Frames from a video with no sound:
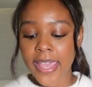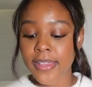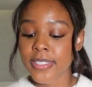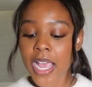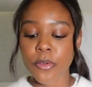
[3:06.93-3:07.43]

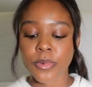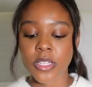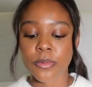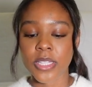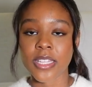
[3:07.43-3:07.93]
And I
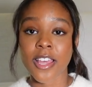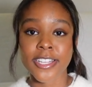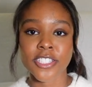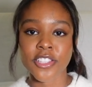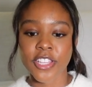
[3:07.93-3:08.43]
really, really
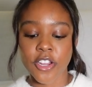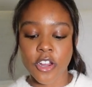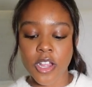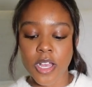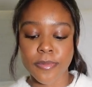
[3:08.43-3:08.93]
liked
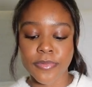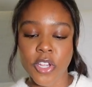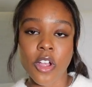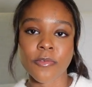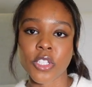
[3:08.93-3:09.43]
their, um,
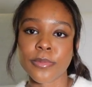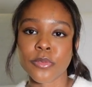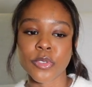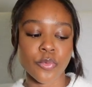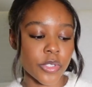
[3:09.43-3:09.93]
their envelope. It
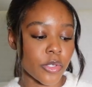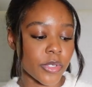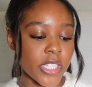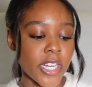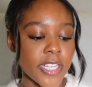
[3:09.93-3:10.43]
was really,
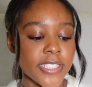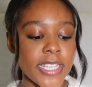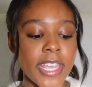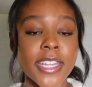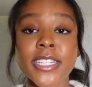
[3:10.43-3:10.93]
really nice.
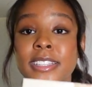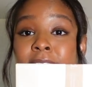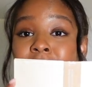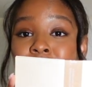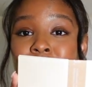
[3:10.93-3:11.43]
And
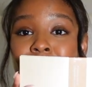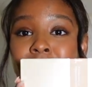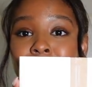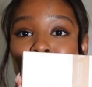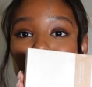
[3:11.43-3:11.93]
they even
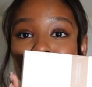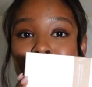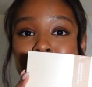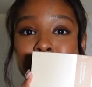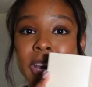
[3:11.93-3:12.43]
sent like
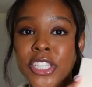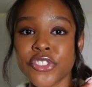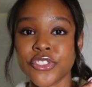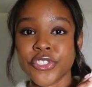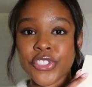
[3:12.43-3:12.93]
some
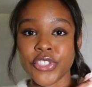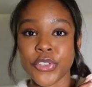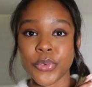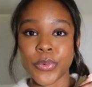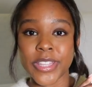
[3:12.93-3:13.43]
extras
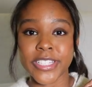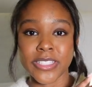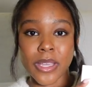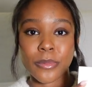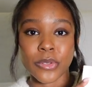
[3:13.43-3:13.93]
too with the
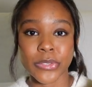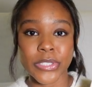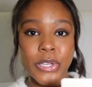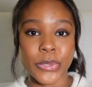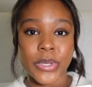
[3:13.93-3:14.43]
sample. So